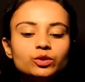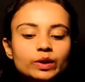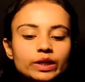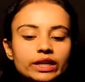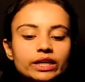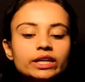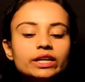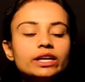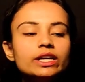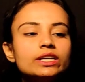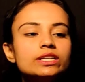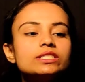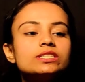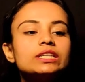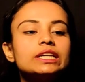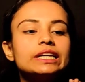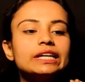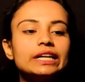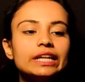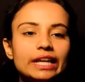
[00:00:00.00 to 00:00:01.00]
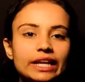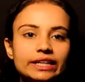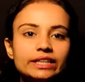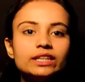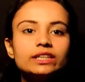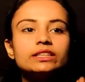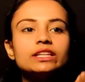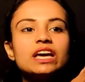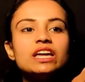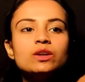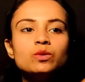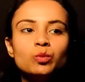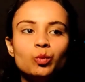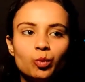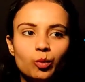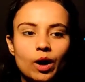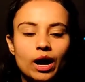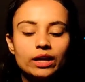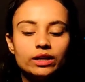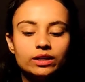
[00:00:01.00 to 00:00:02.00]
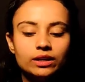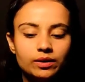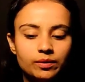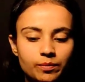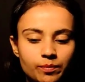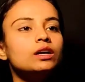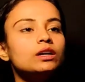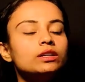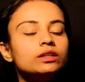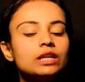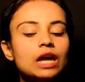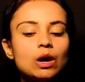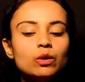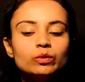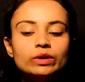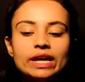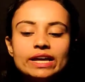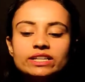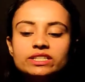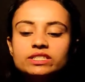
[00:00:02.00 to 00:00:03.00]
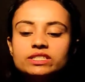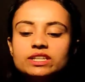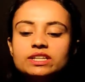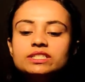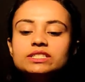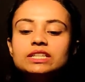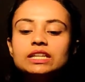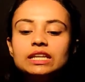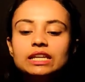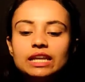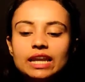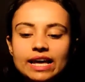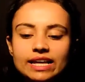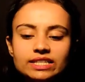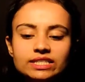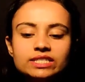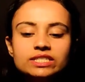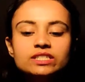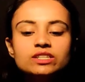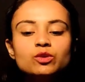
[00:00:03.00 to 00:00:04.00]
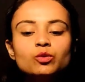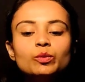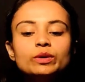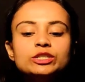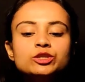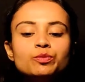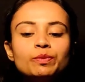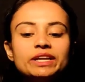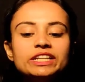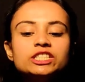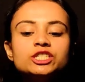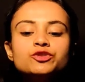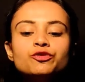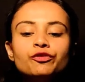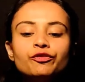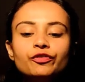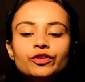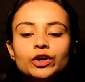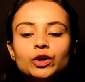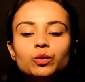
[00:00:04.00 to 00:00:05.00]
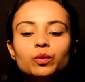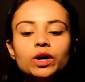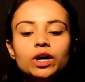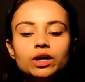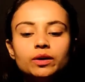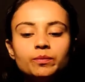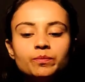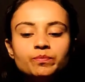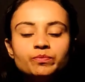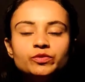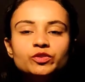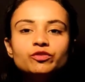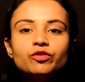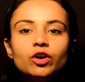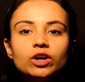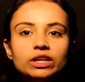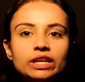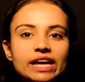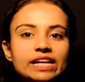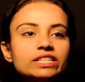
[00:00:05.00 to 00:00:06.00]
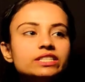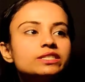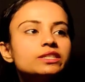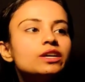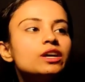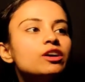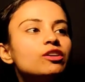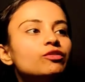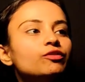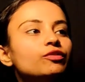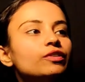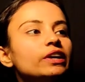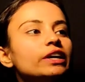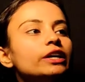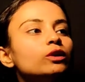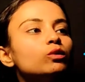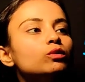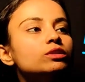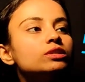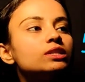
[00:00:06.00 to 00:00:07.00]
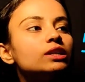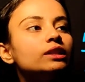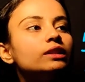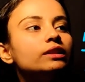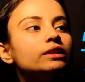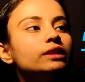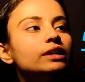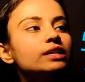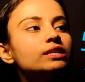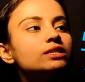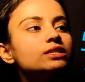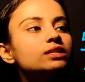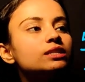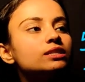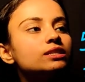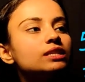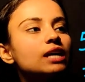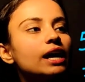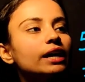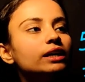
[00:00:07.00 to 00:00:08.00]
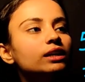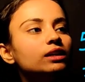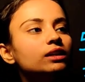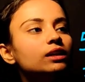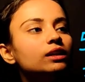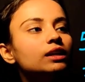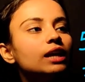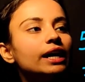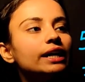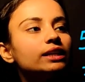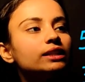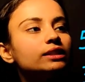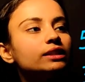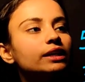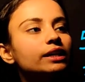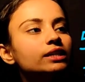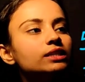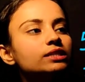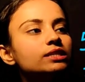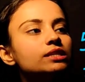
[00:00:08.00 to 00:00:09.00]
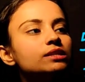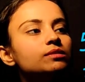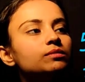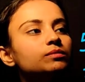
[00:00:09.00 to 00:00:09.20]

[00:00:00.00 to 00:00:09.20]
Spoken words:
3 is greater than 1. Now next is less, which means fewer. For less, we use this sign like this